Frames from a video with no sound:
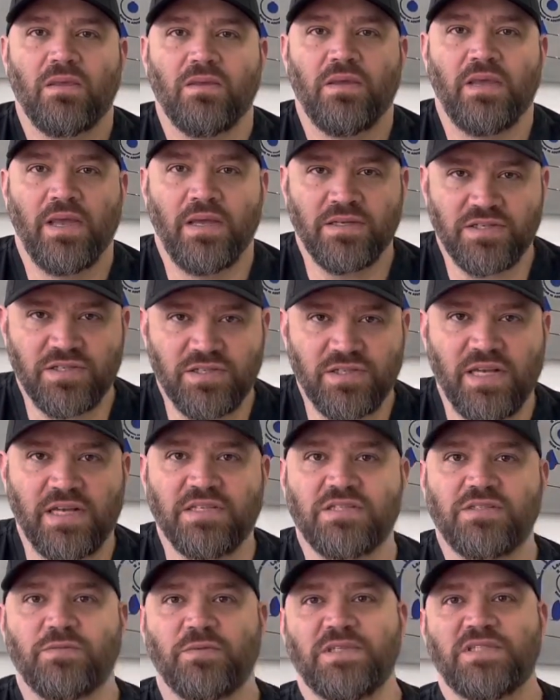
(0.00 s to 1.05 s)

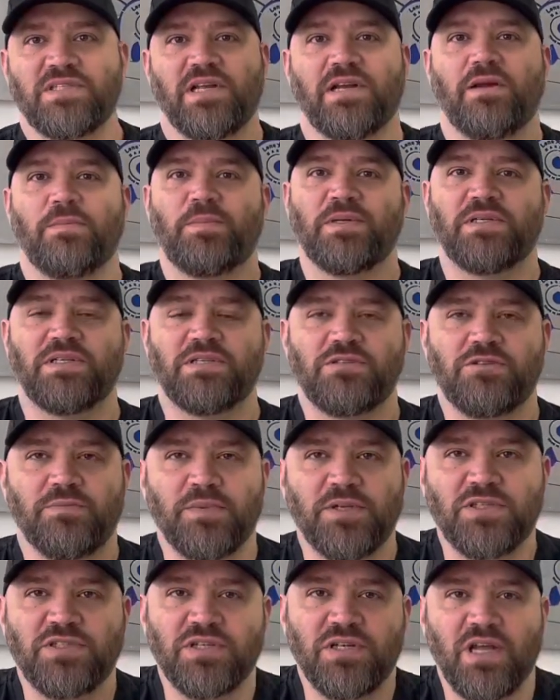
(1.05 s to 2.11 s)
Yes. We set up a
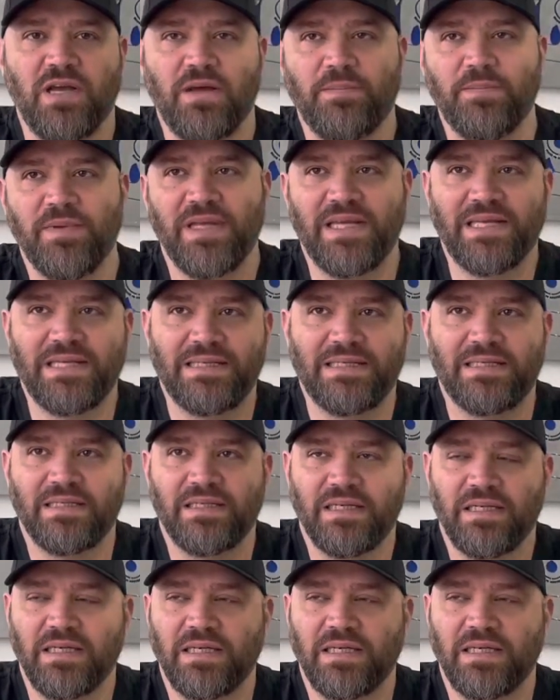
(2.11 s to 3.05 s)
distribution hub in